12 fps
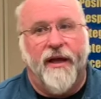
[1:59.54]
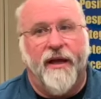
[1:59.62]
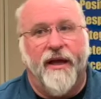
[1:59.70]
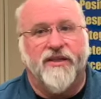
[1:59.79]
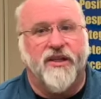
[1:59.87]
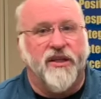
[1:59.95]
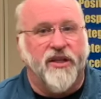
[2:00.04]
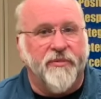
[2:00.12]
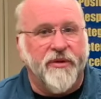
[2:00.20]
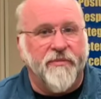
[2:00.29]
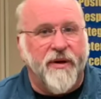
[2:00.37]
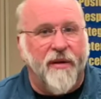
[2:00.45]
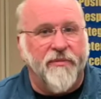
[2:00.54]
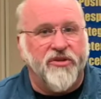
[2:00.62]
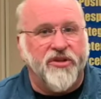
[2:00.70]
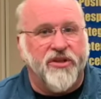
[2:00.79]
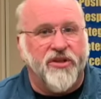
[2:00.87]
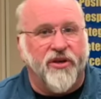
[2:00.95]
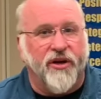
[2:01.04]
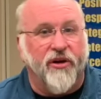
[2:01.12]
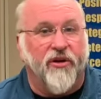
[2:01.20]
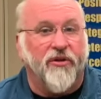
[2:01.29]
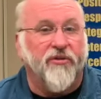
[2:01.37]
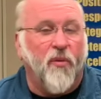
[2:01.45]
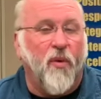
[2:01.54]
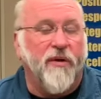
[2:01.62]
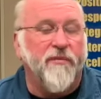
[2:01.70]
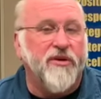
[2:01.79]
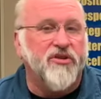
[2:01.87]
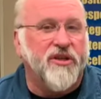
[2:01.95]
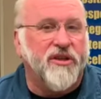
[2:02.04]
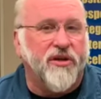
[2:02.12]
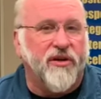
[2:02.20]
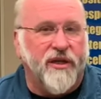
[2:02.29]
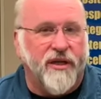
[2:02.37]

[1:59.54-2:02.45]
It's a little bit about music theory, or what music theory